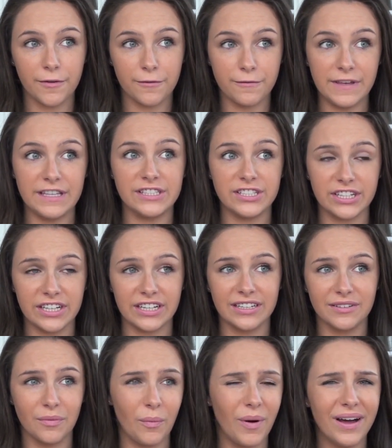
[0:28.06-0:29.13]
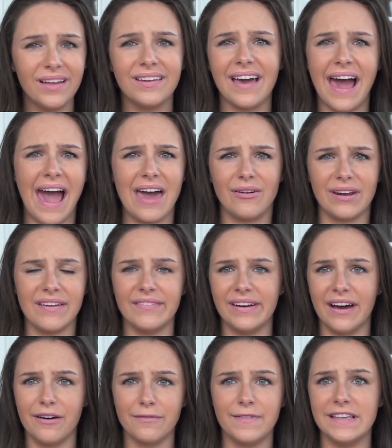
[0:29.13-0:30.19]
feaster. What? I don't even
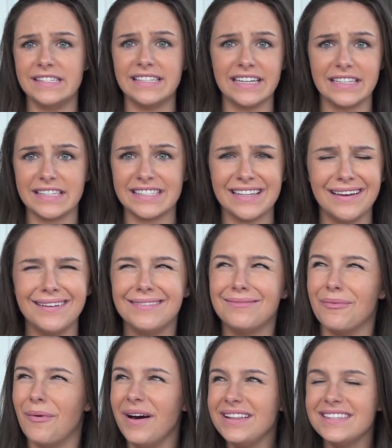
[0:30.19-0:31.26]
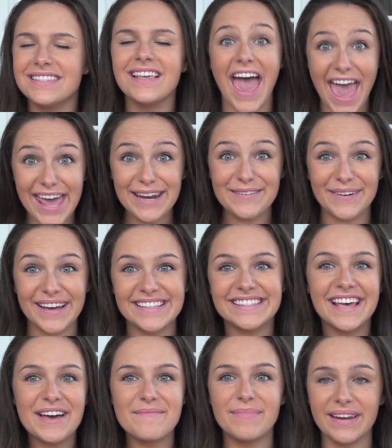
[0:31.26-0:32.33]
know. Feasting in the sun? What?
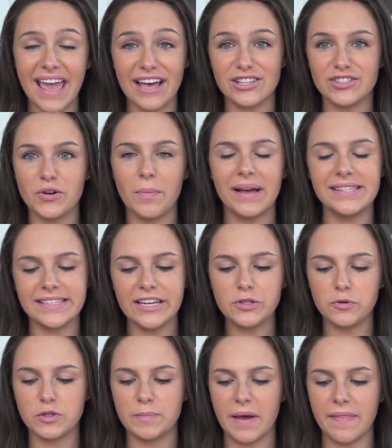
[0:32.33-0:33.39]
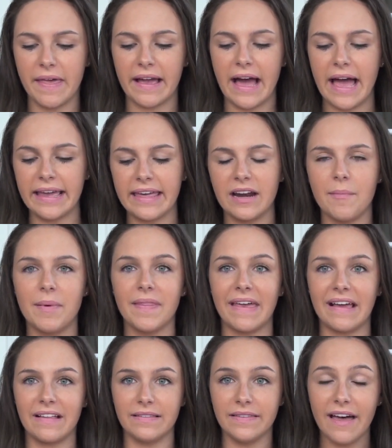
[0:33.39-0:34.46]
Anyways, but yeah, so my schedule's been like, I get up at
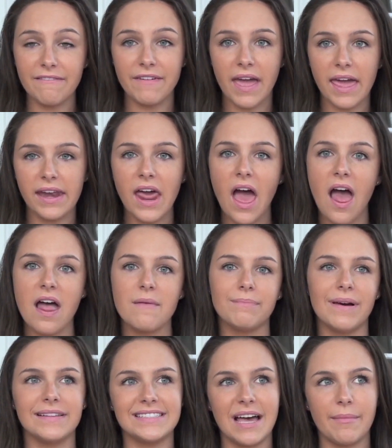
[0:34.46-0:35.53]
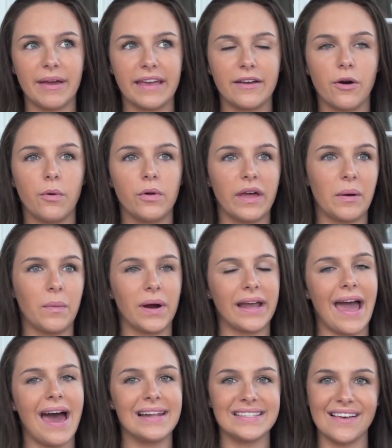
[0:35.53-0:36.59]
like 11, by the time I go to like
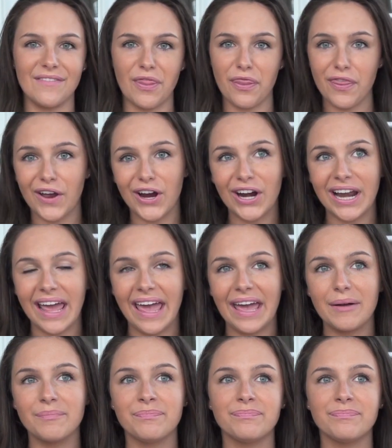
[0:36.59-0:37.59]
work out, it's 11:30,